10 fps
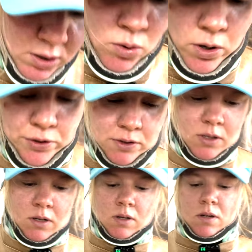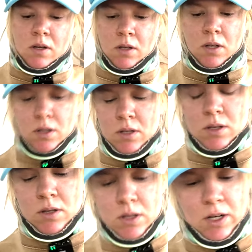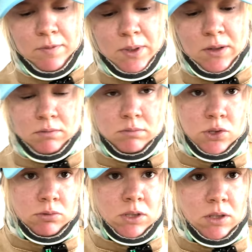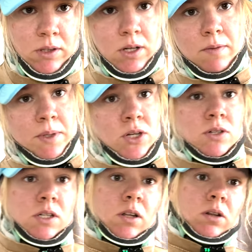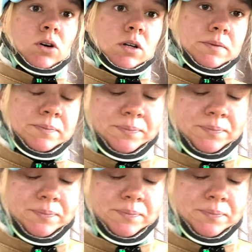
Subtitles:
quote that I've been using a lot